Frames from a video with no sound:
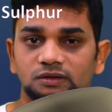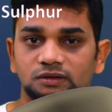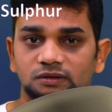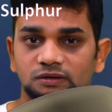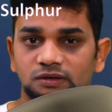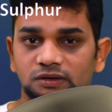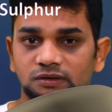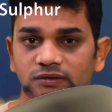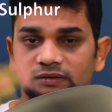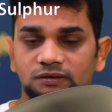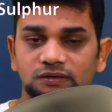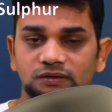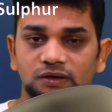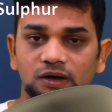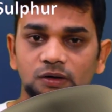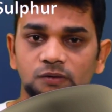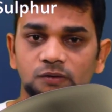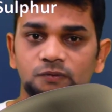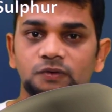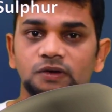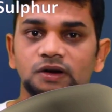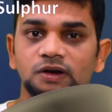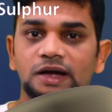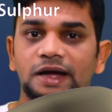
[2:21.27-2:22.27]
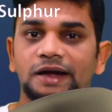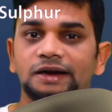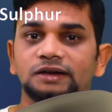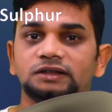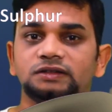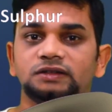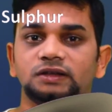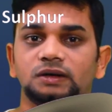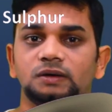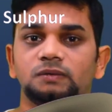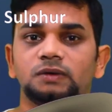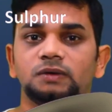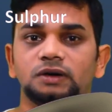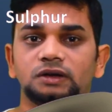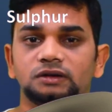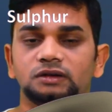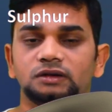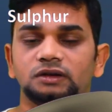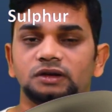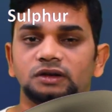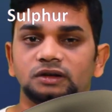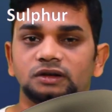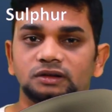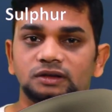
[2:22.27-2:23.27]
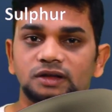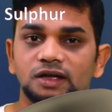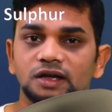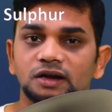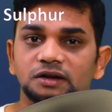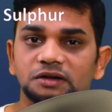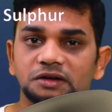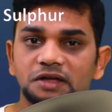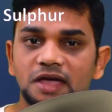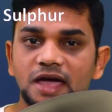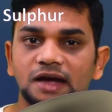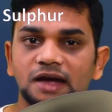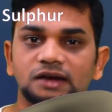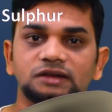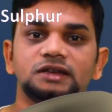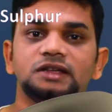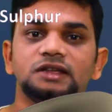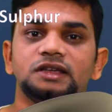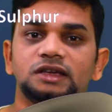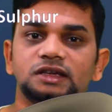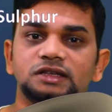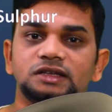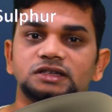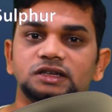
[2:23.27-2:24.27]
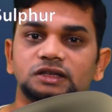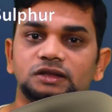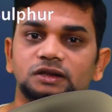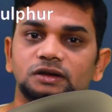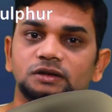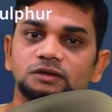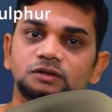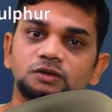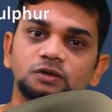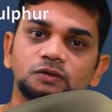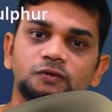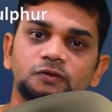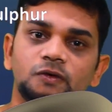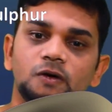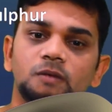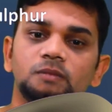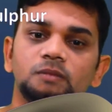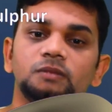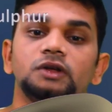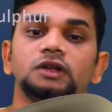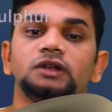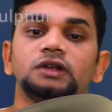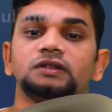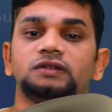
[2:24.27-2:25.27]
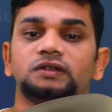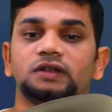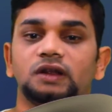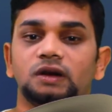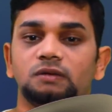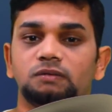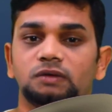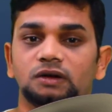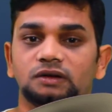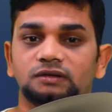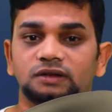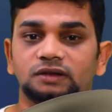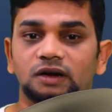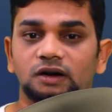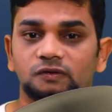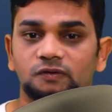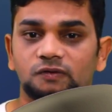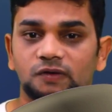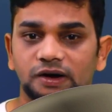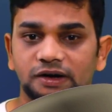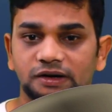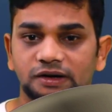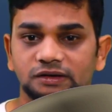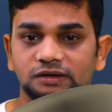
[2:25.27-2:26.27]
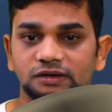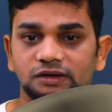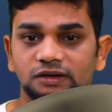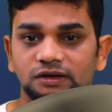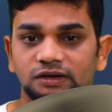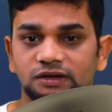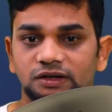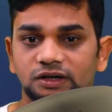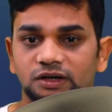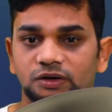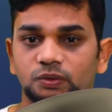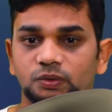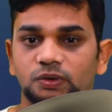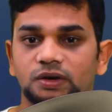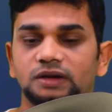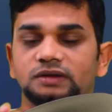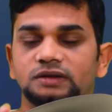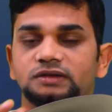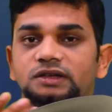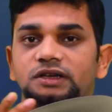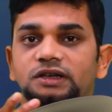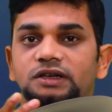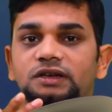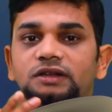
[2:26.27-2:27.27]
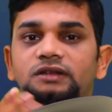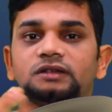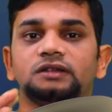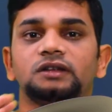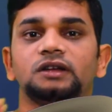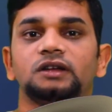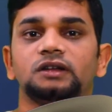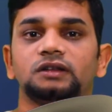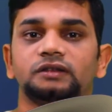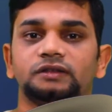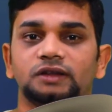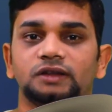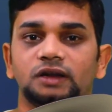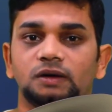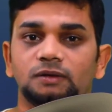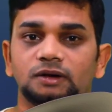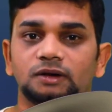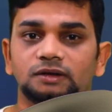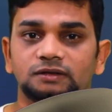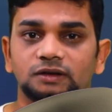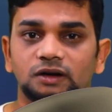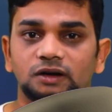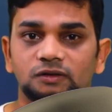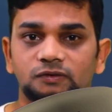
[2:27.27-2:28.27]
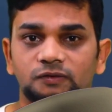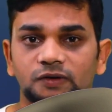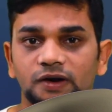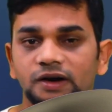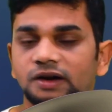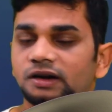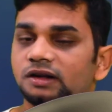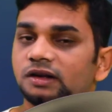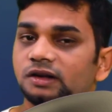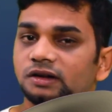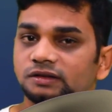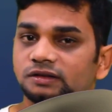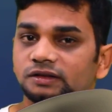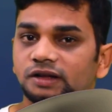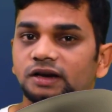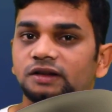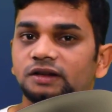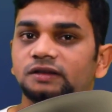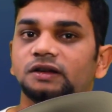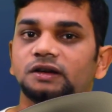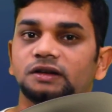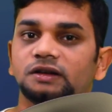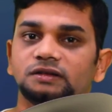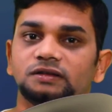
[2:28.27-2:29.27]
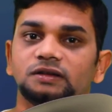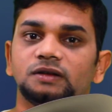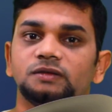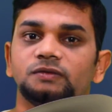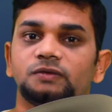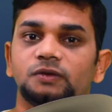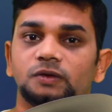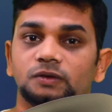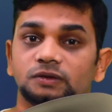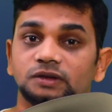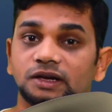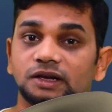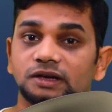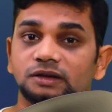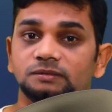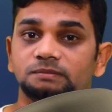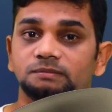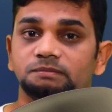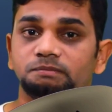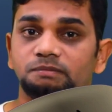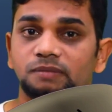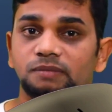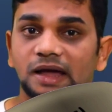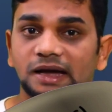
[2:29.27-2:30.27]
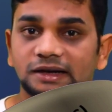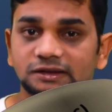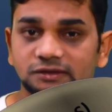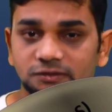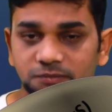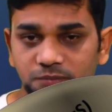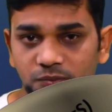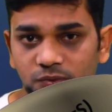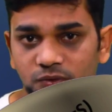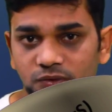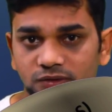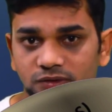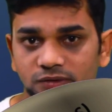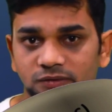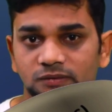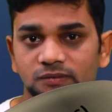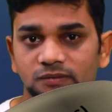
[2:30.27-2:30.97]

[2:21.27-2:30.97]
this sulfur and silver, they are reacting each other to form silver sulfide. Here you can see it is silver sulfide. That is the reason for that black spot.